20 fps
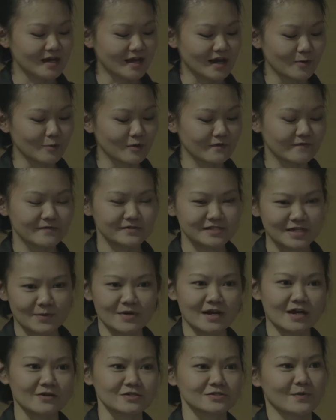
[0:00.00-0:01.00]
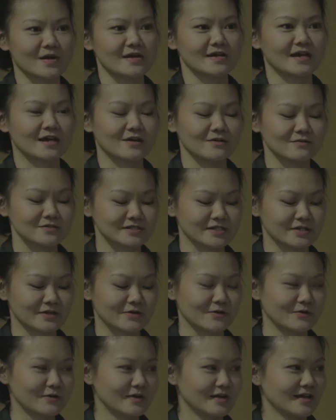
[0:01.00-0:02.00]
with someone else right now.
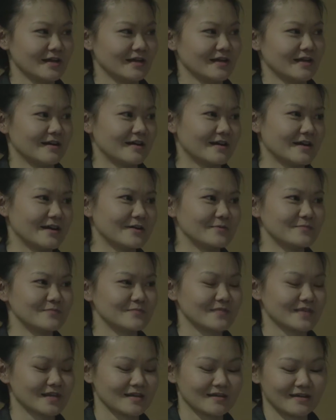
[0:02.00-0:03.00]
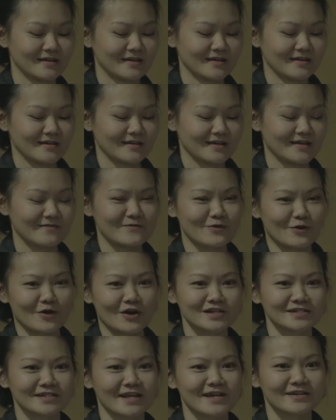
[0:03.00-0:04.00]
So if you are
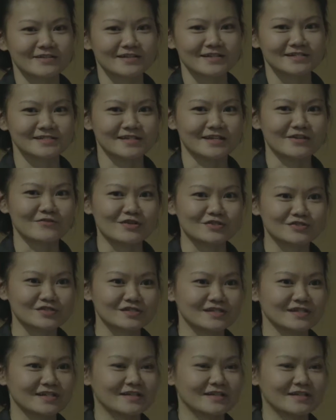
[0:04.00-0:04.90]
a cyclist and you're interested